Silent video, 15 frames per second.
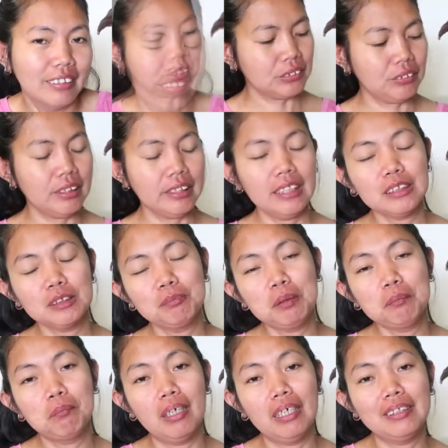So I asked
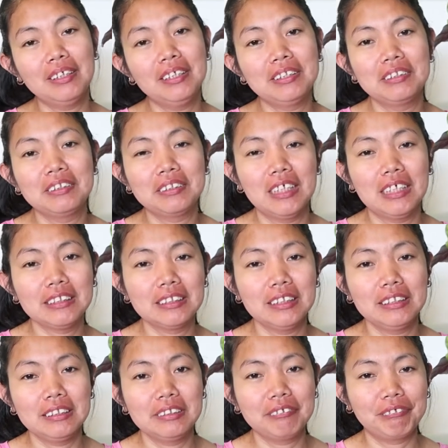my mother mother to
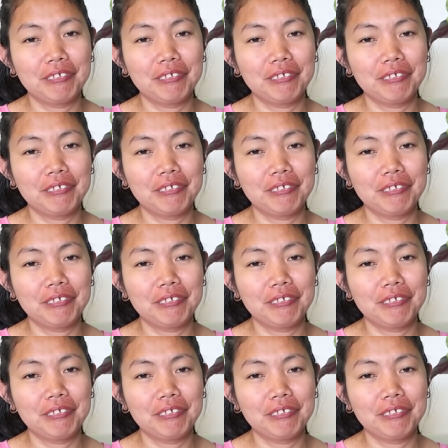translate it